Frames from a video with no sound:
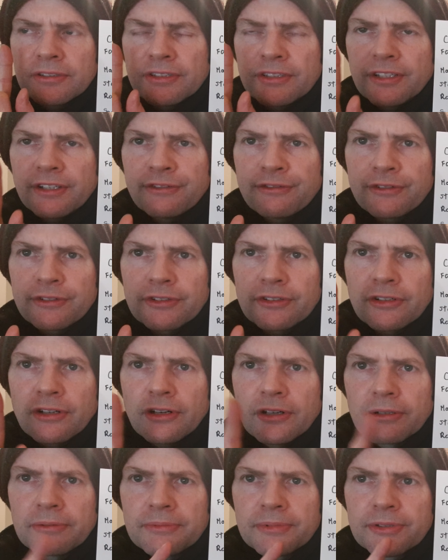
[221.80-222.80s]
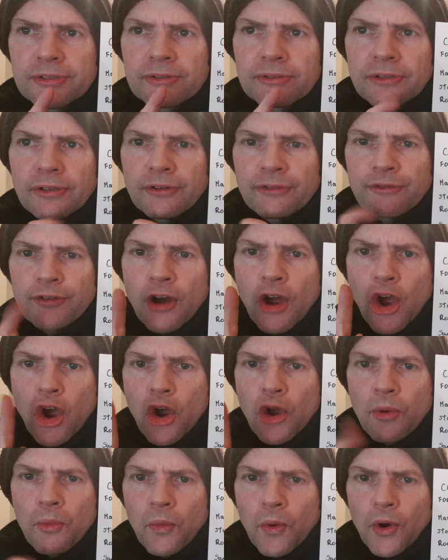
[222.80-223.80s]
different types of
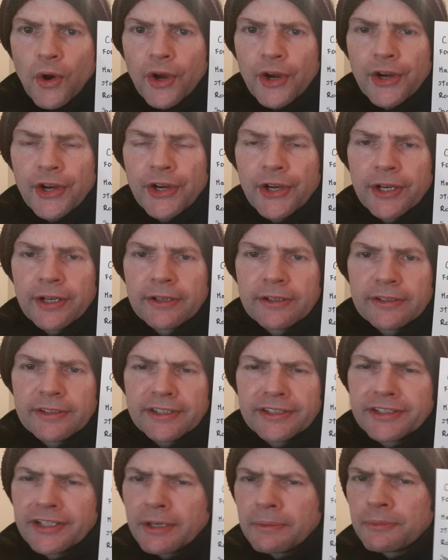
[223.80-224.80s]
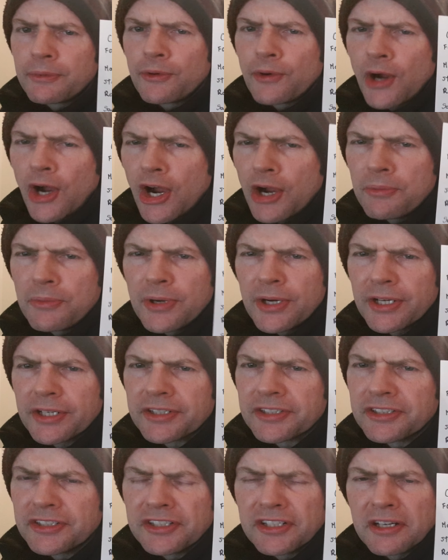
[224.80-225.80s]
homework. You don't put homework,
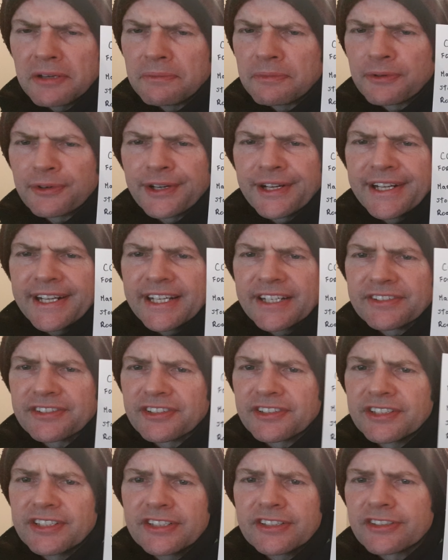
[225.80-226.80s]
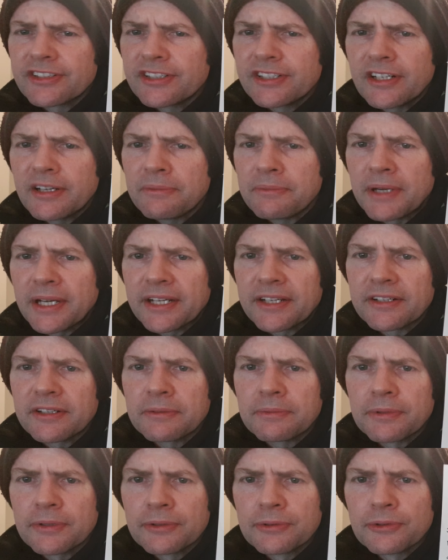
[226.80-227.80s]
so you don't put an S on this, so you don't make it a
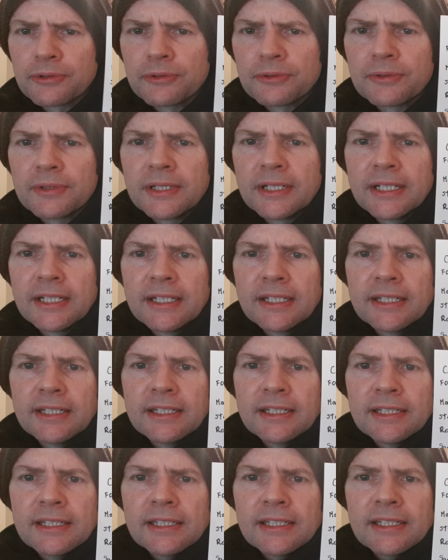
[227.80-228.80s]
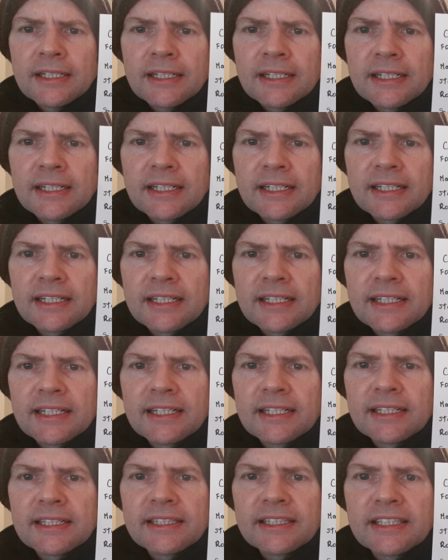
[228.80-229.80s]
plural.
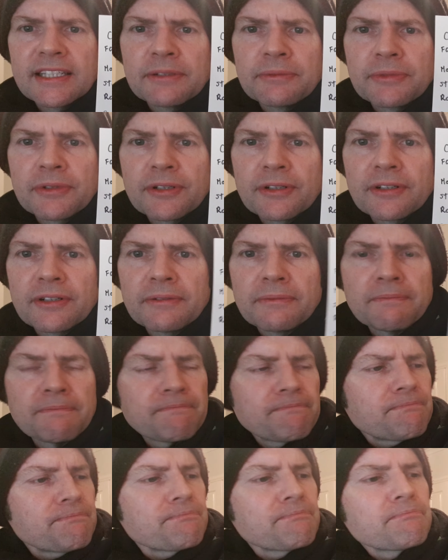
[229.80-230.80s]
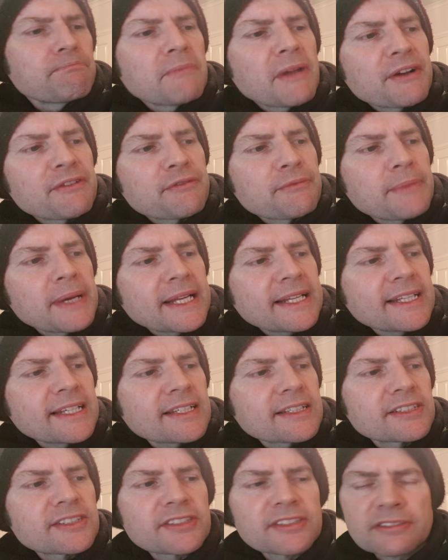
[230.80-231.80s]
Then we've got
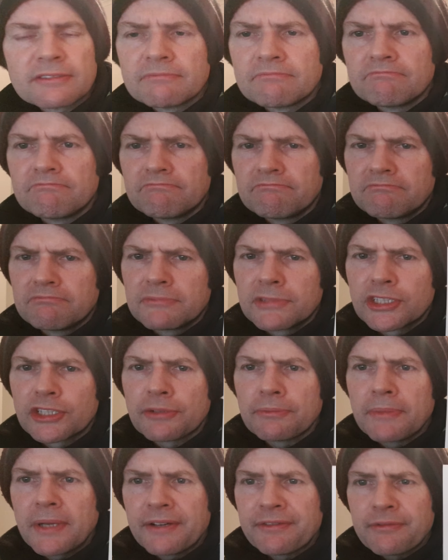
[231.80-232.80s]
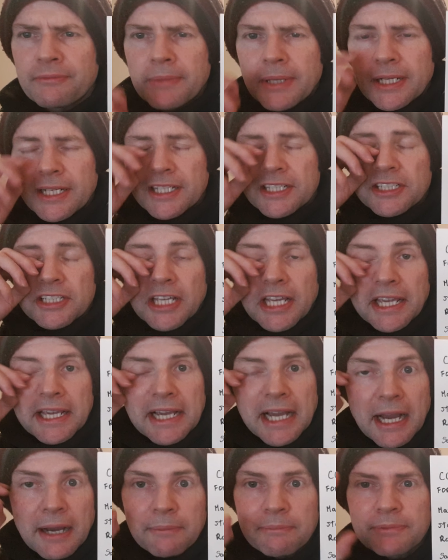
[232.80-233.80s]
mathematics. So mathematics
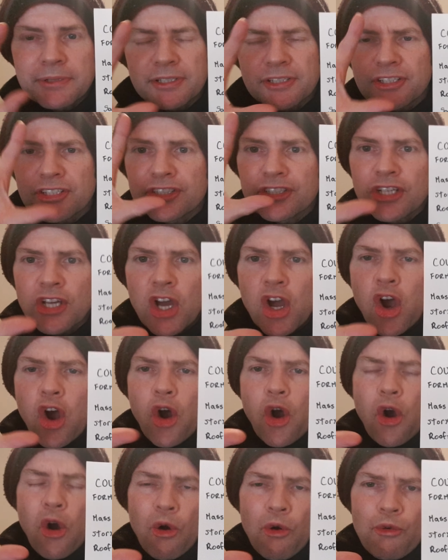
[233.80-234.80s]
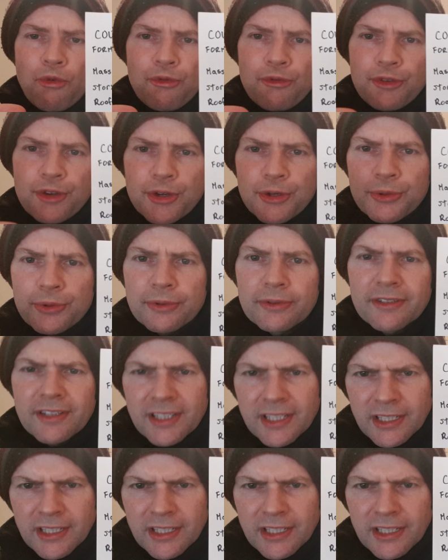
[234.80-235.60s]
encompasses a whole field